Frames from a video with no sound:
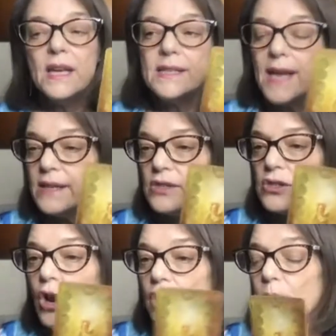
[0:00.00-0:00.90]
Tens
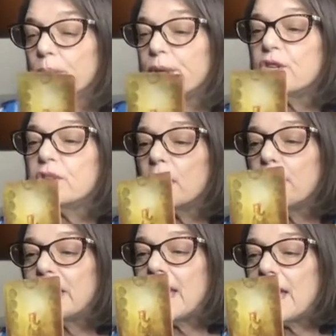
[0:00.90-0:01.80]
are completions and
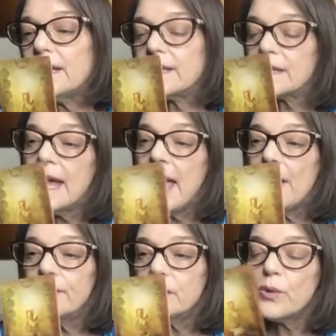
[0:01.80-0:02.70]
beginnings.
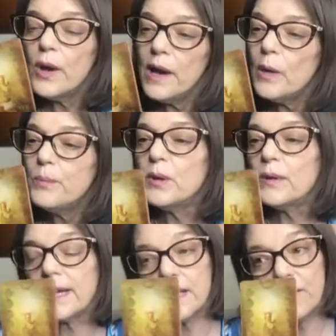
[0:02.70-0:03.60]
And this will help you,
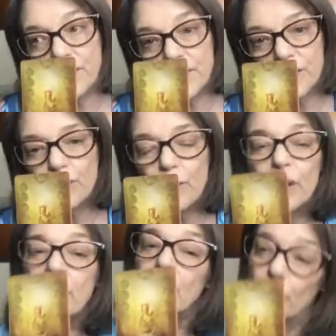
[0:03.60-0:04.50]
like if this is
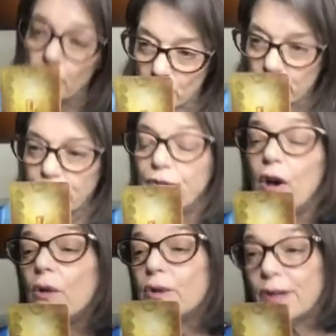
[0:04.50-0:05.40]
working, we move it
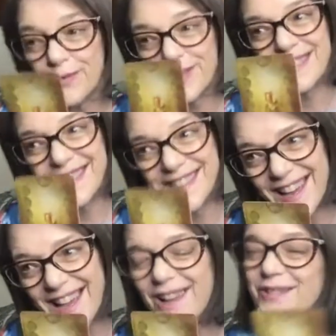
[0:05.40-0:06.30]
forward. If this is
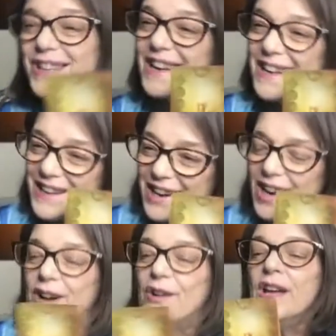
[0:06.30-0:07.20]
not, we let it
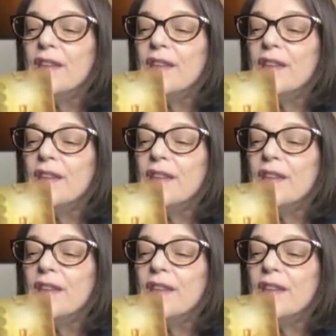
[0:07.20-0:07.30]
go.